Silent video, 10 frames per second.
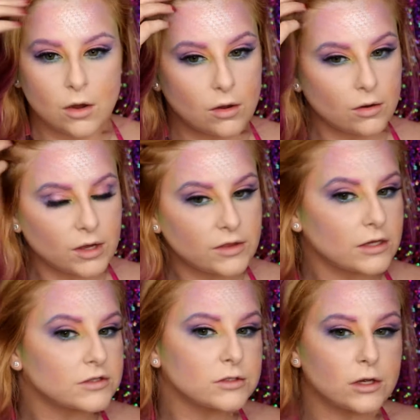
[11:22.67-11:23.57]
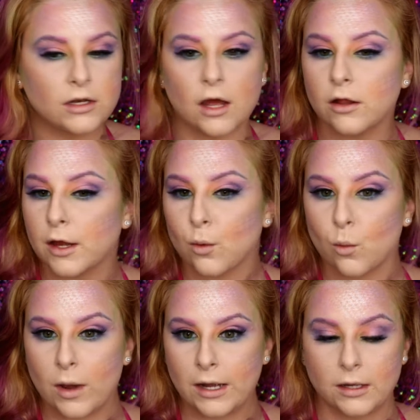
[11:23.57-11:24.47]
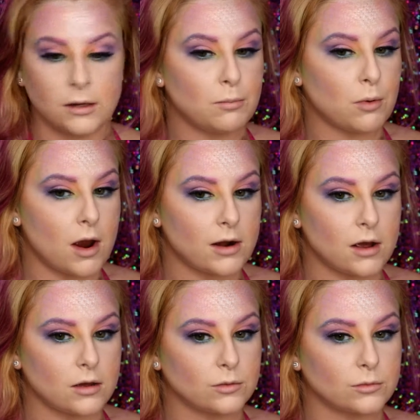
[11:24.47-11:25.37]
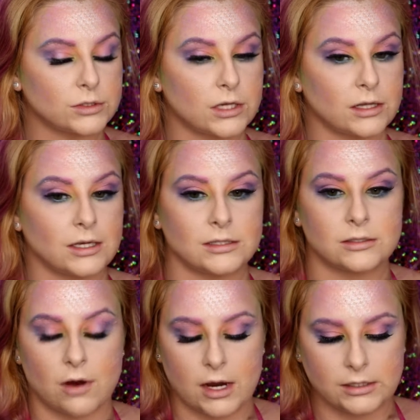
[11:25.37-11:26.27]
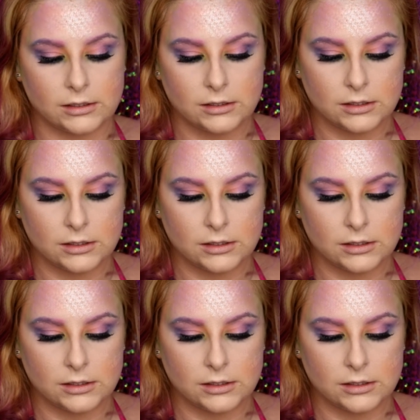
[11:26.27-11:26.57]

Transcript: Oh, and that's turned out like way brighter, which I think is great.